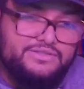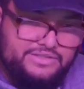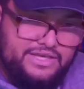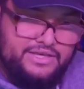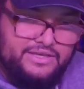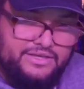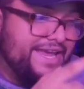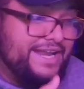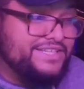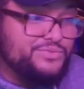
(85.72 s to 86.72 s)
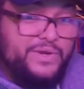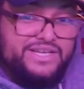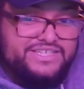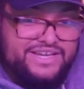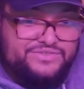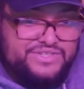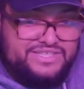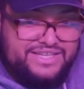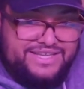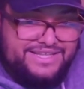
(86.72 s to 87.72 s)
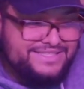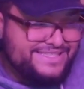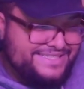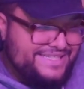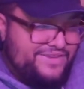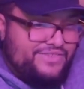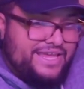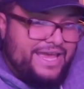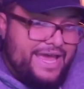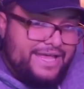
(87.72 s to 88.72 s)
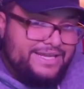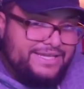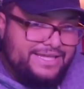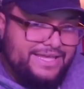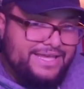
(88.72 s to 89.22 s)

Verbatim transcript: Yeah. And I just went and checked recently to see if they had it.